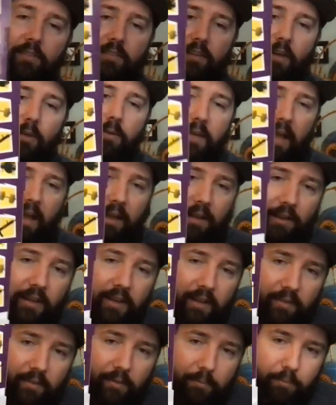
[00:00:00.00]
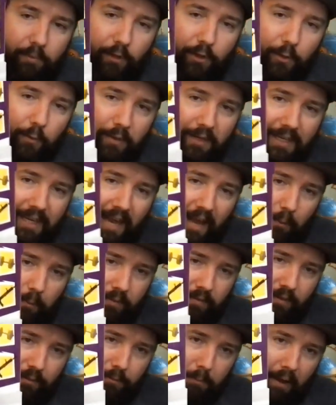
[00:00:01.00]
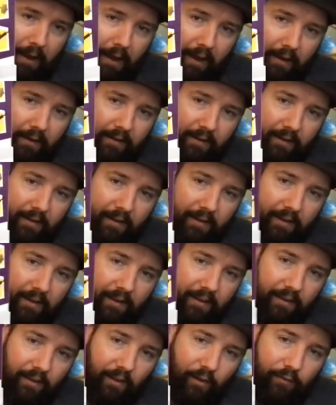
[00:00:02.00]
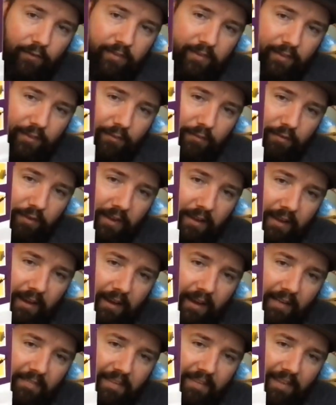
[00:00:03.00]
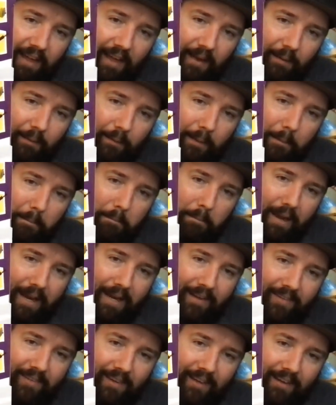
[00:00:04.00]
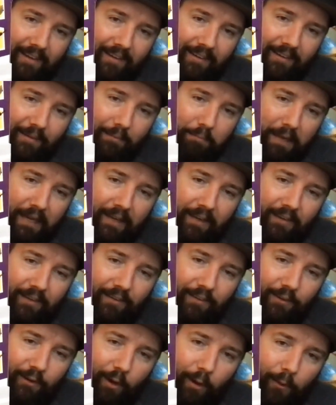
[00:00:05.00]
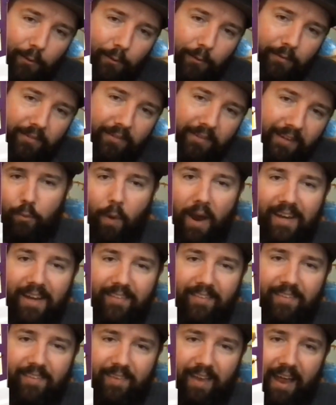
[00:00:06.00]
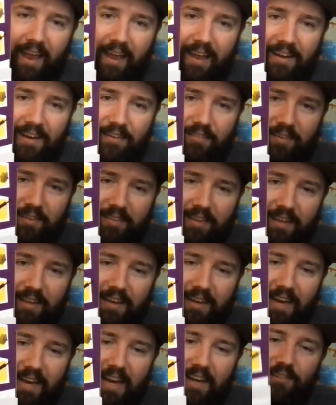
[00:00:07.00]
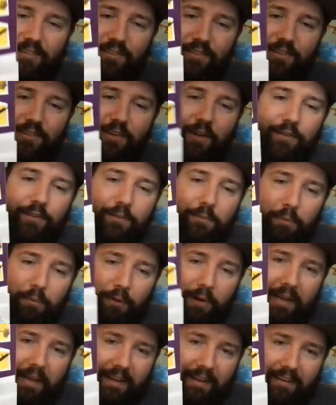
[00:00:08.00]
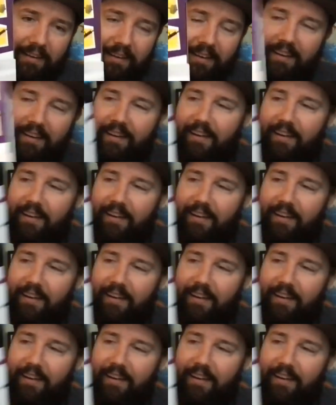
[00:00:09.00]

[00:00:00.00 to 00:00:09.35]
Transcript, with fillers: okay, look at the look at what you get with this pack. Obviously the figure, and then that amazing pink and gold weight set and everything. It's just brilliant.